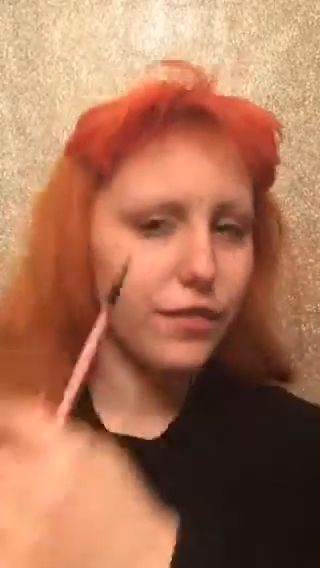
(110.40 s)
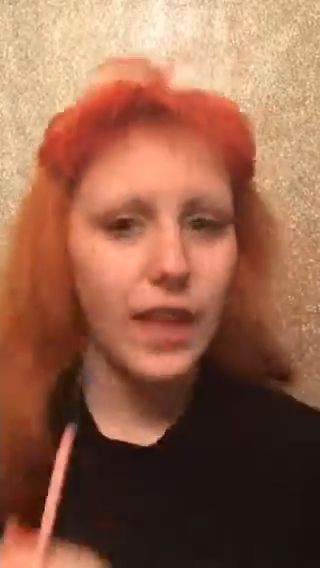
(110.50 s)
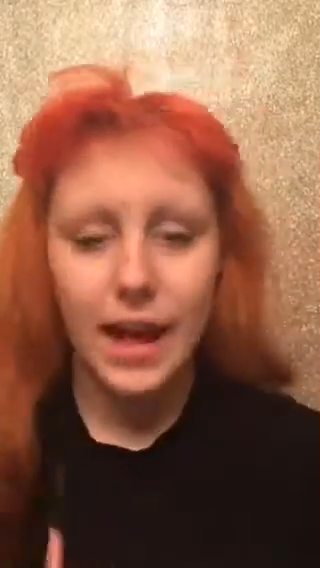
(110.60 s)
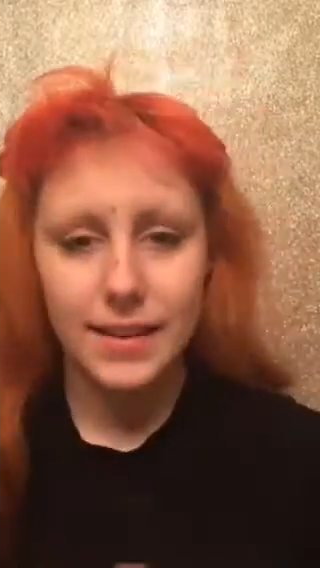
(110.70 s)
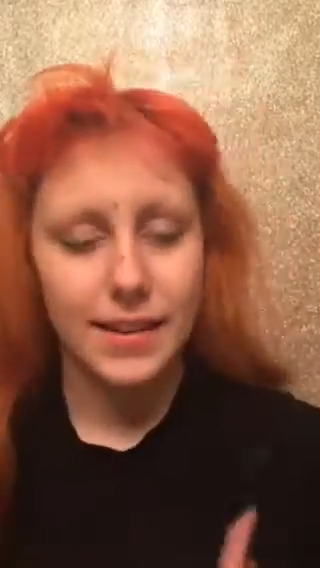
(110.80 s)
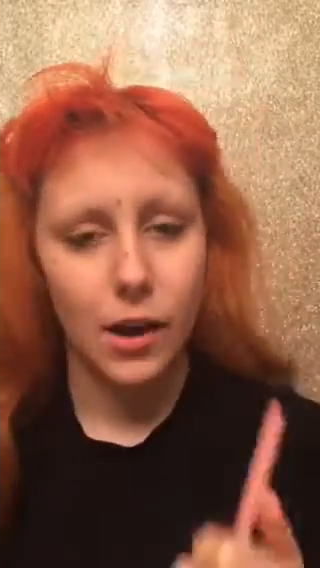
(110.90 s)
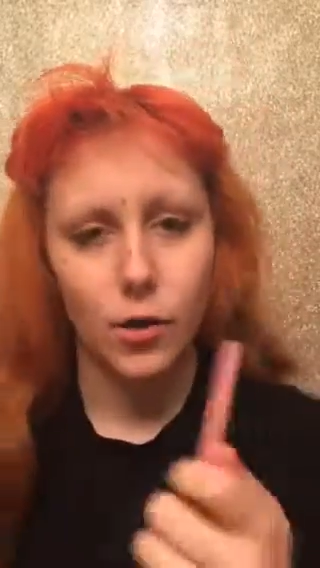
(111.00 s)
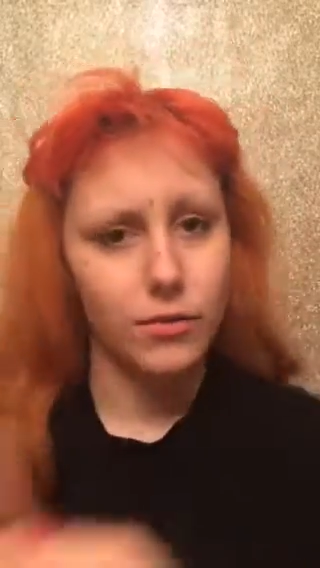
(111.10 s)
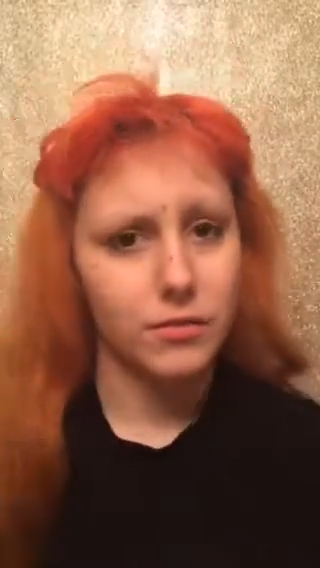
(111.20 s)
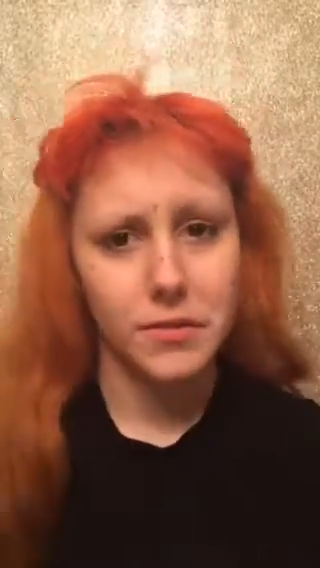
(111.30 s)
flattened
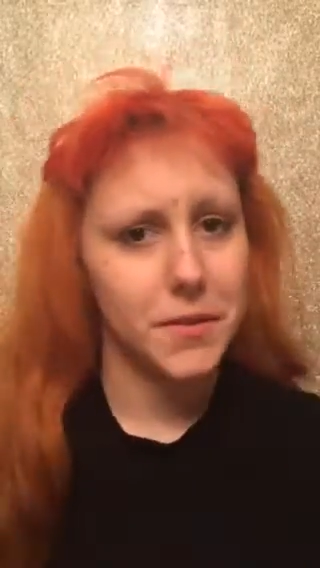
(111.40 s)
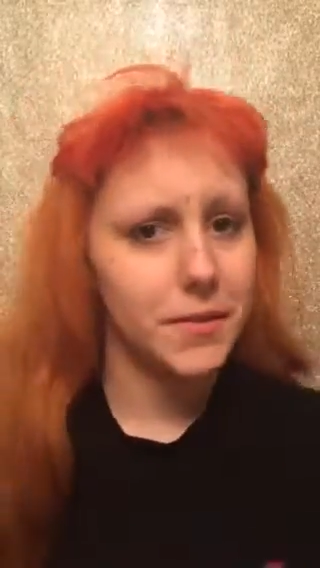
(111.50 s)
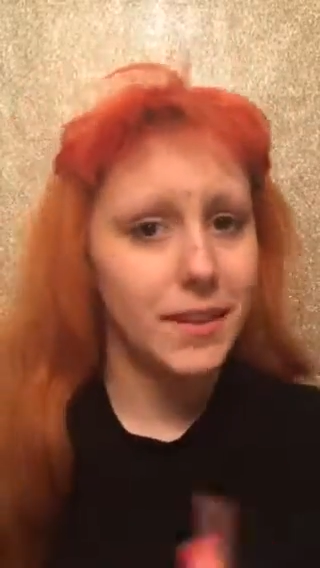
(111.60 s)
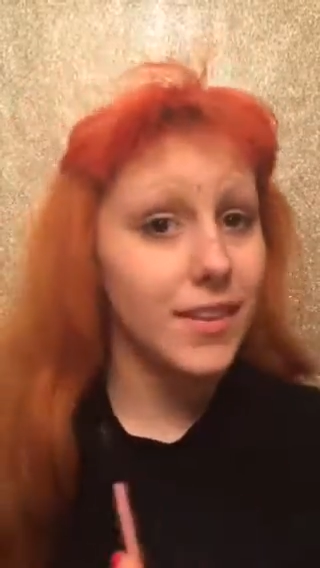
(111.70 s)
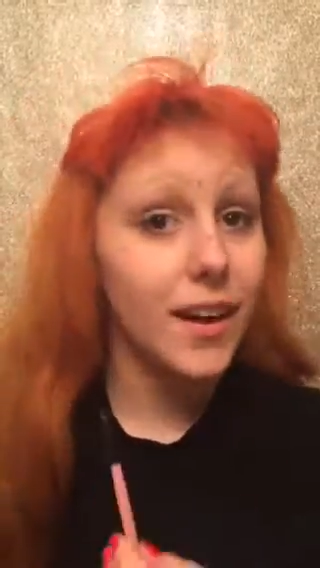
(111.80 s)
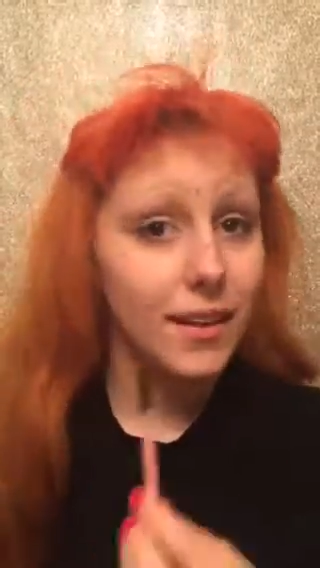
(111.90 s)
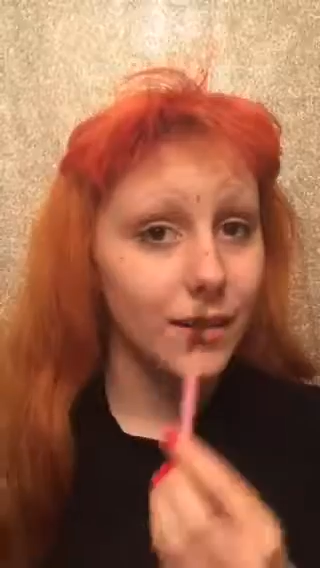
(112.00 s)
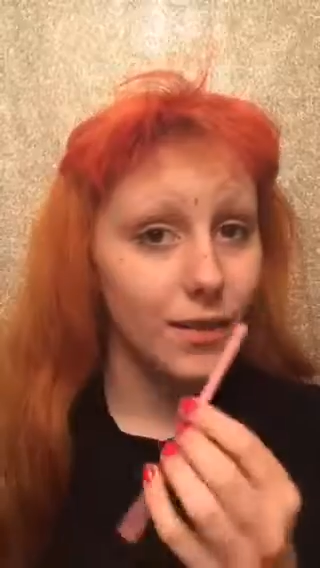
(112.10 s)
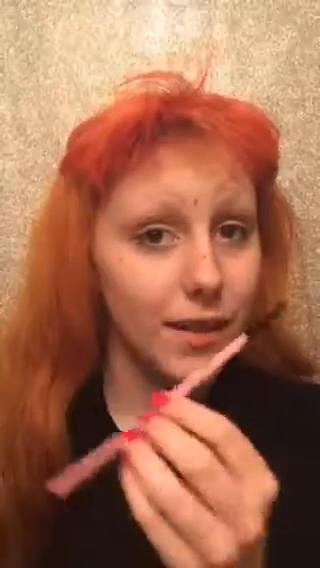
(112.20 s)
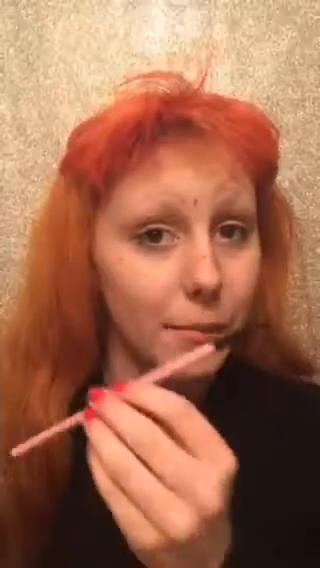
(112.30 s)
out and it's not gonna
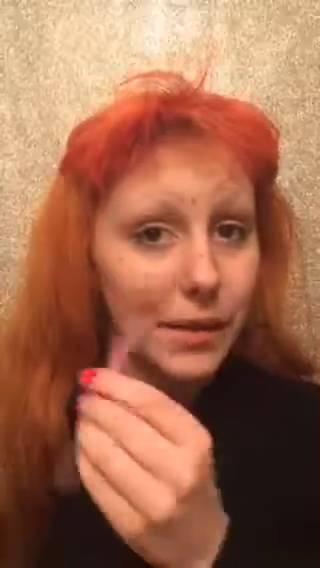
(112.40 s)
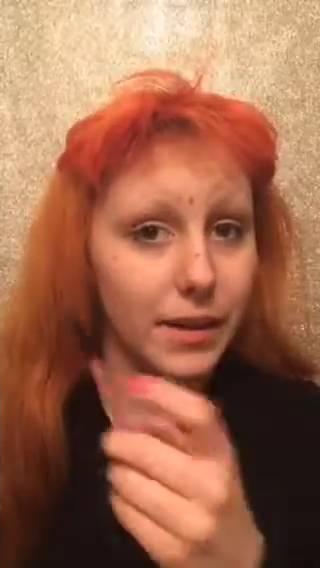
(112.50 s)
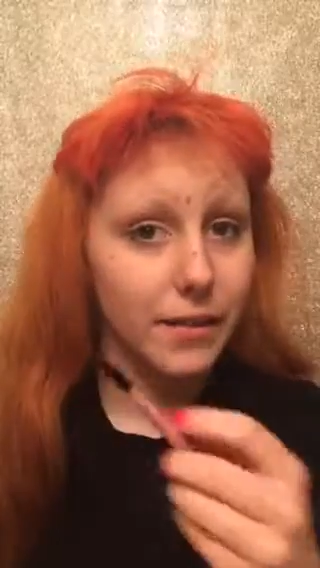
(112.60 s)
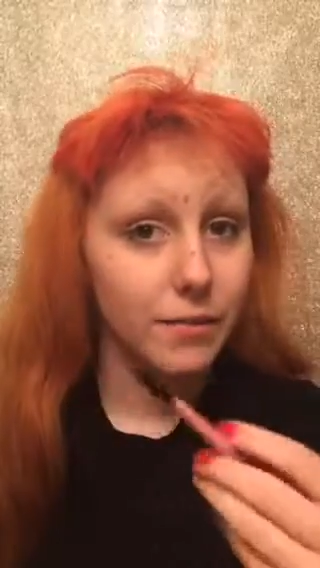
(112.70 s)
look that big.